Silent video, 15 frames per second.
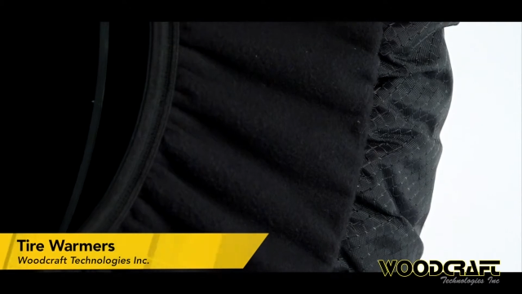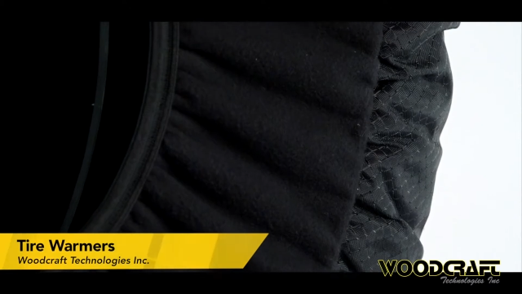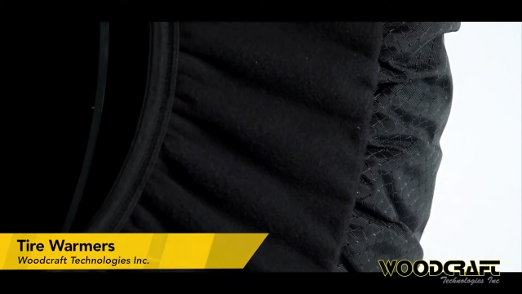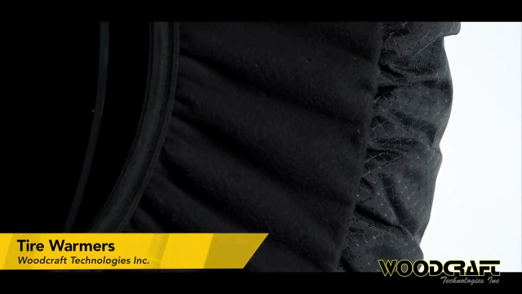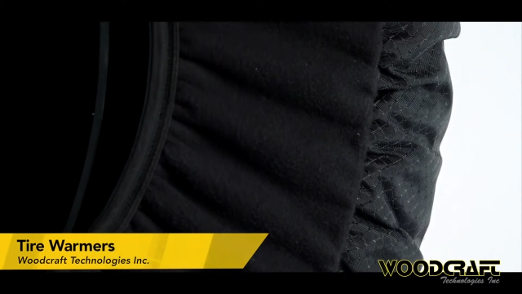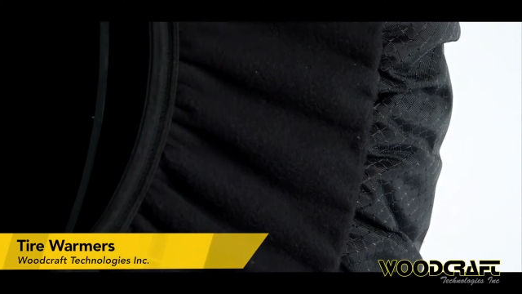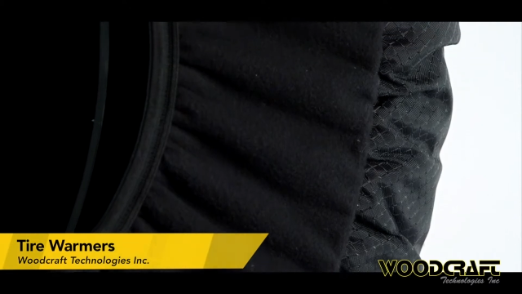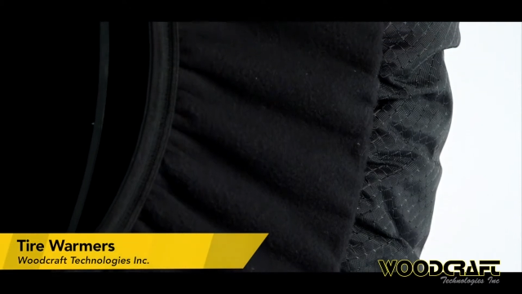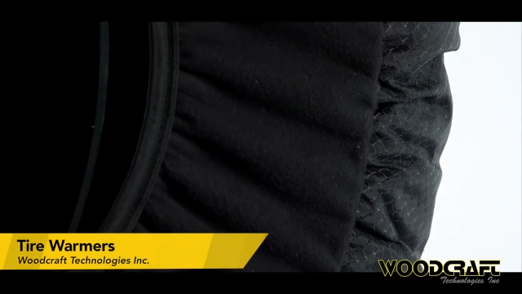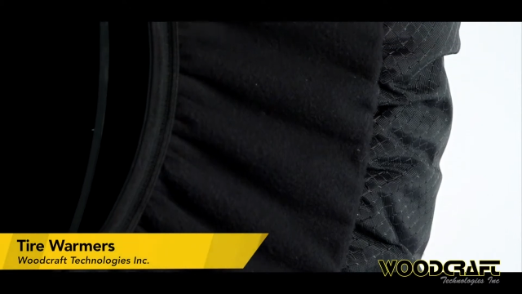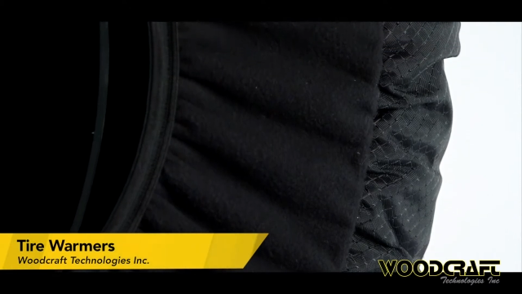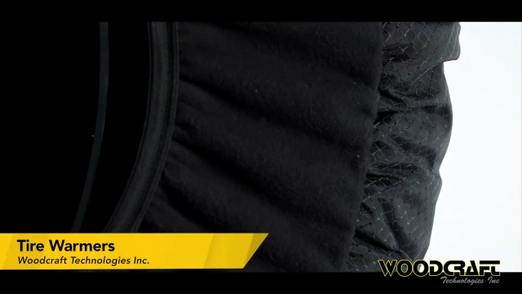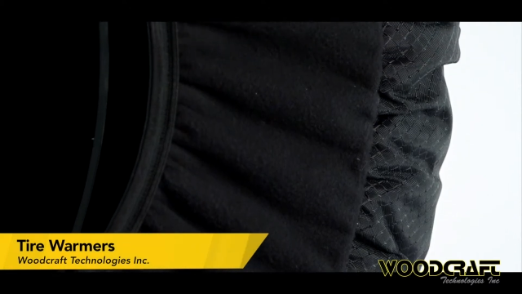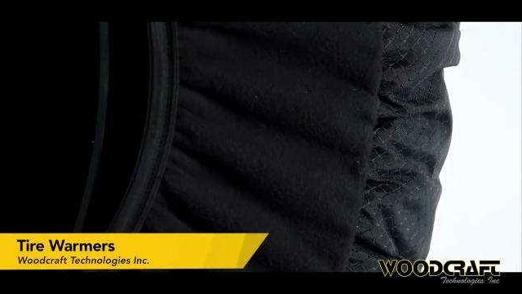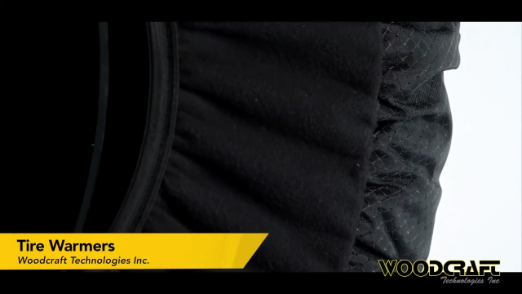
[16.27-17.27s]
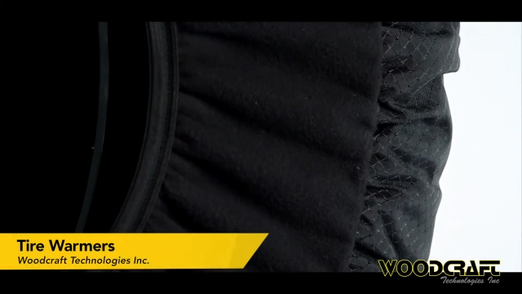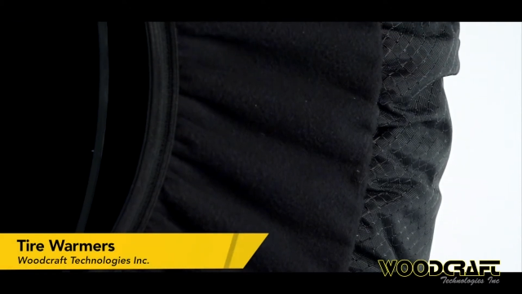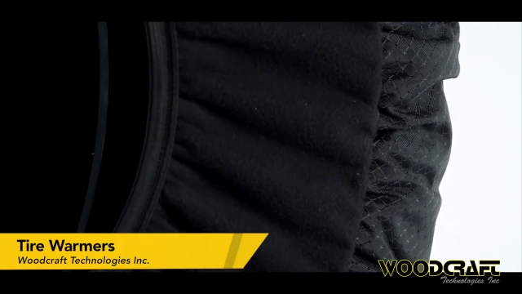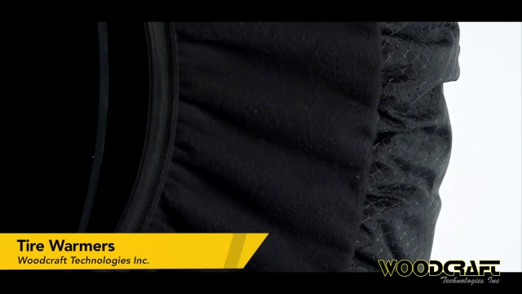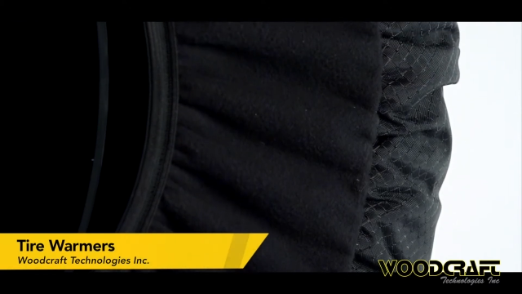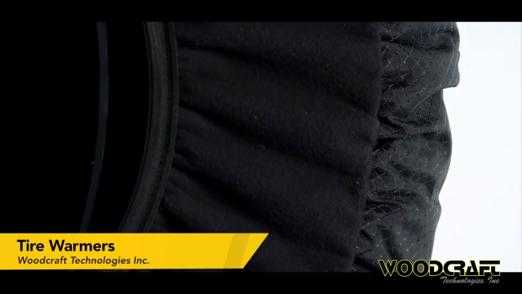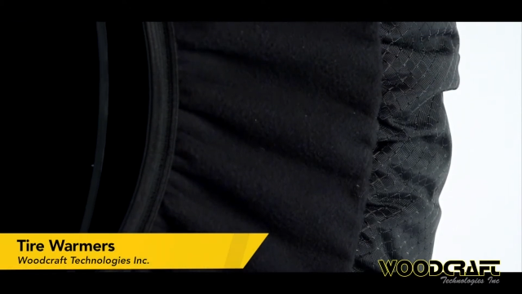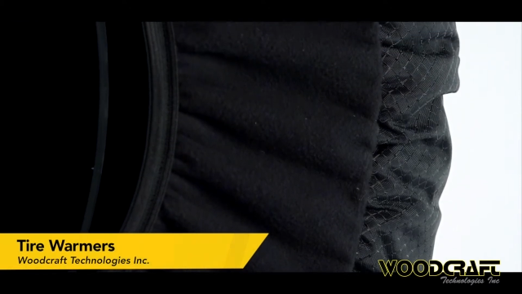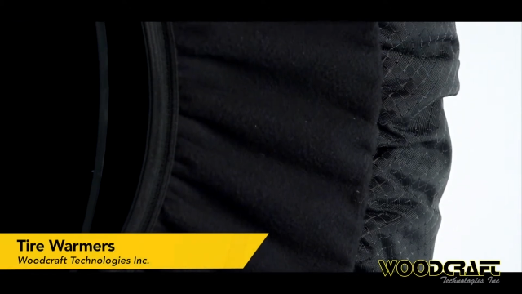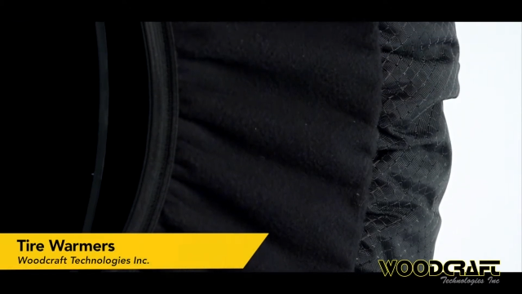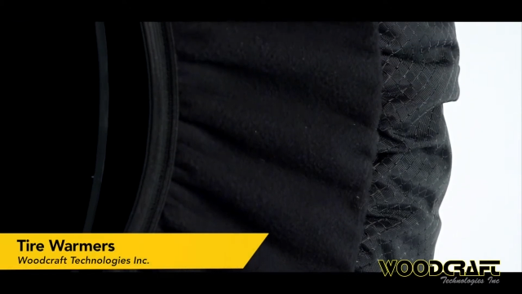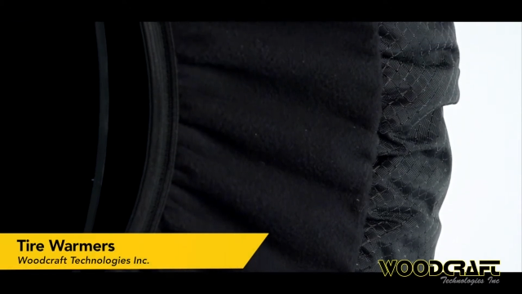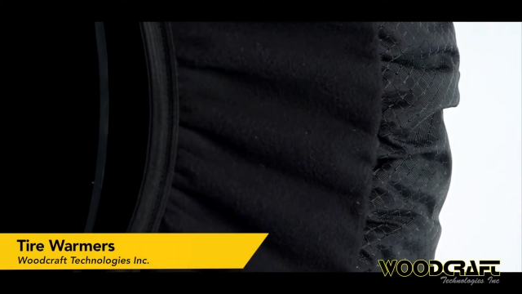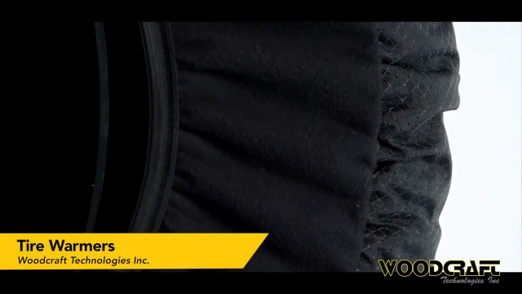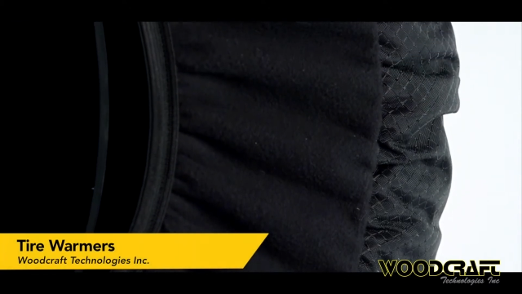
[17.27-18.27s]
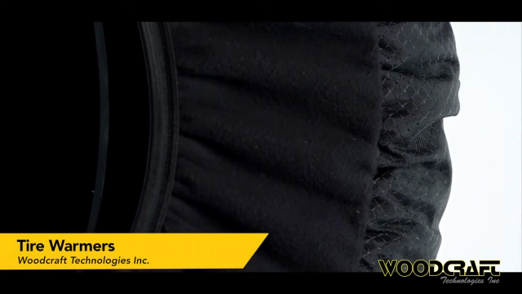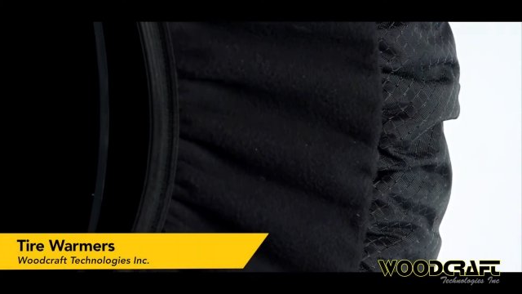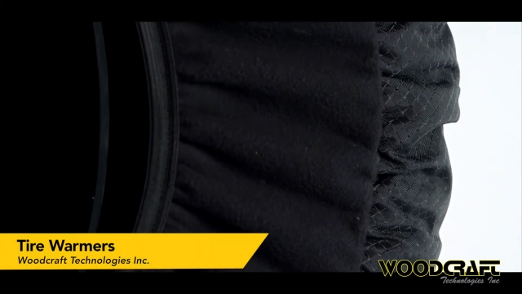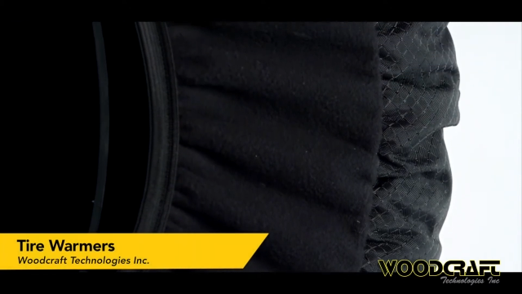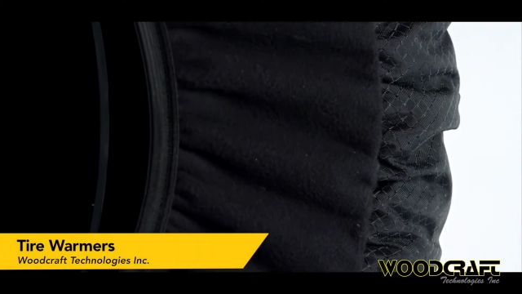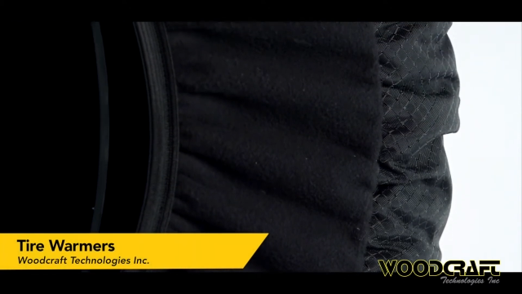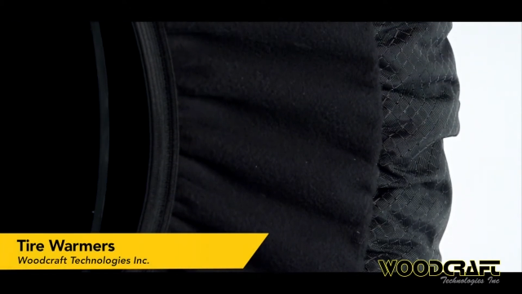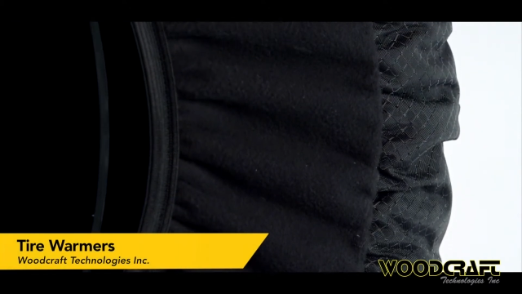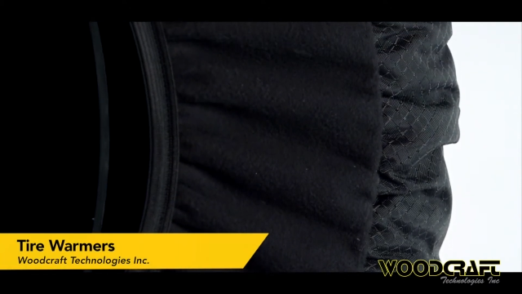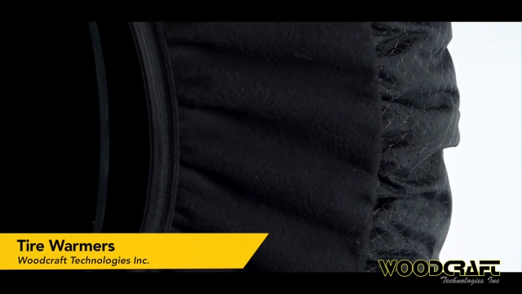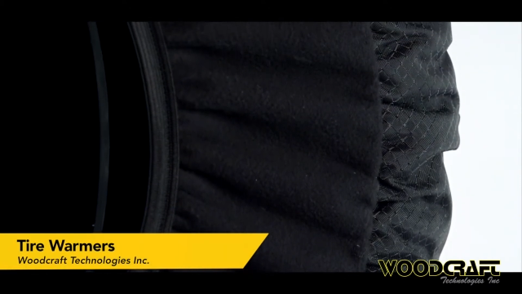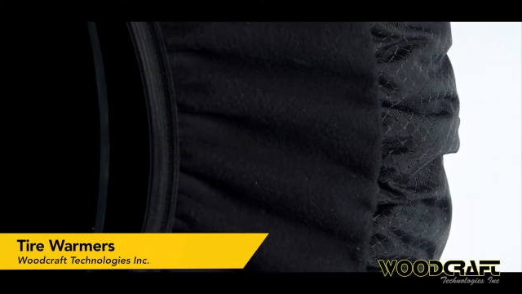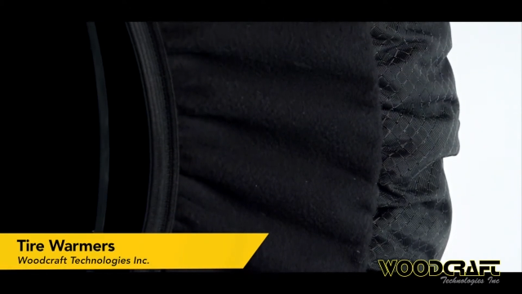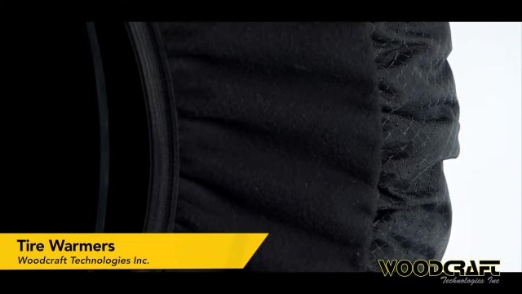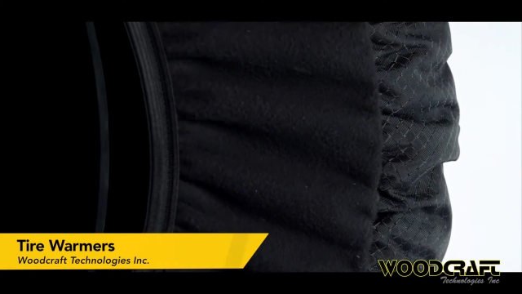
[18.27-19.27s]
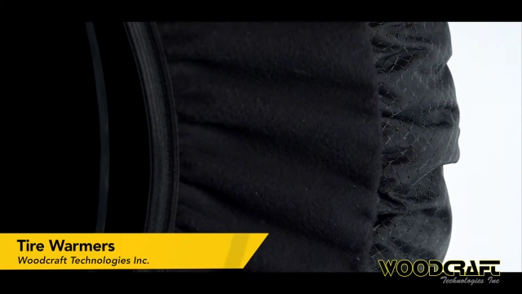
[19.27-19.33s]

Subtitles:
No face is visible, so there are no lips to read.